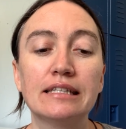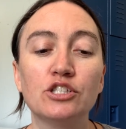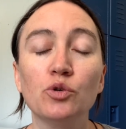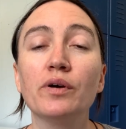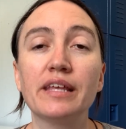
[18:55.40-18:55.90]

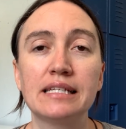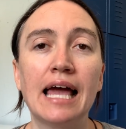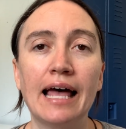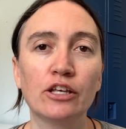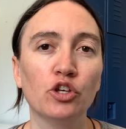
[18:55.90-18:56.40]
do what they
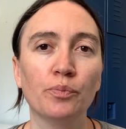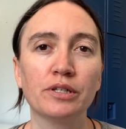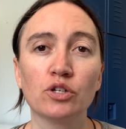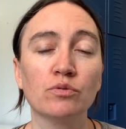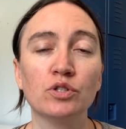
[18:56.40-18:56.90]
tell you, but
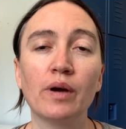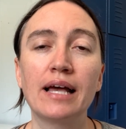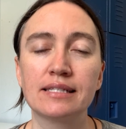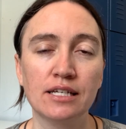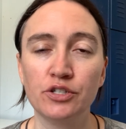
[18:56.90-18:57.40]
don't do
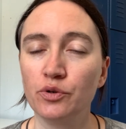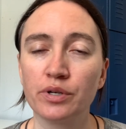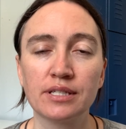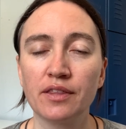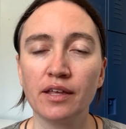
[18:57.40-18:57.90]
as they do,
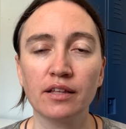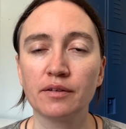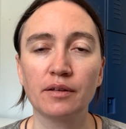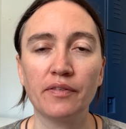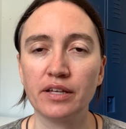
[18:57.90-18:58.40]
because I think
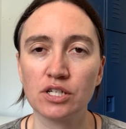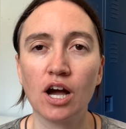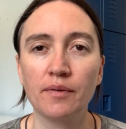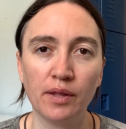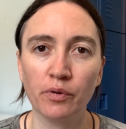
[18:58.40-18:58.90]
at that
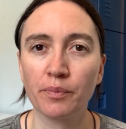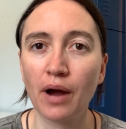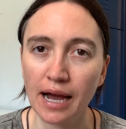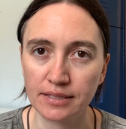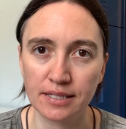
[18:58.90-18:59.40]
time they weren't
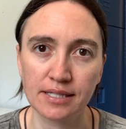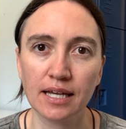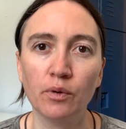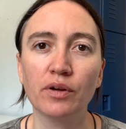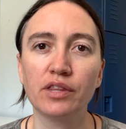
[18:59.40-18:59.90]

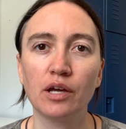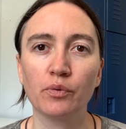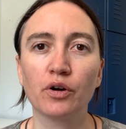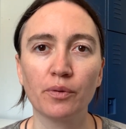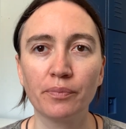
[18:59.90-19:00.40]
practicing what they
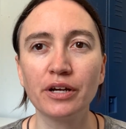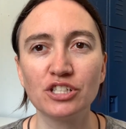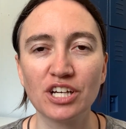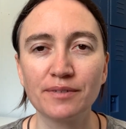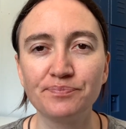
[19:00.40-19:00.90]
were
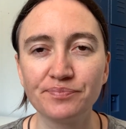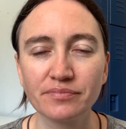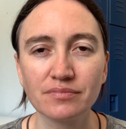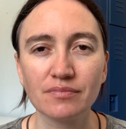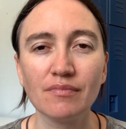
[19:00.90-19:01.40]
preaching.
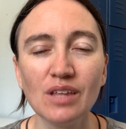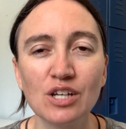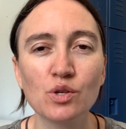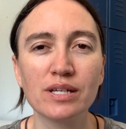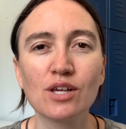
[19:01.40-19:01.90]

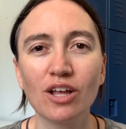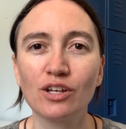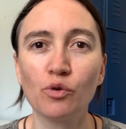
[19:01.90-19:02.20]
So I saw a little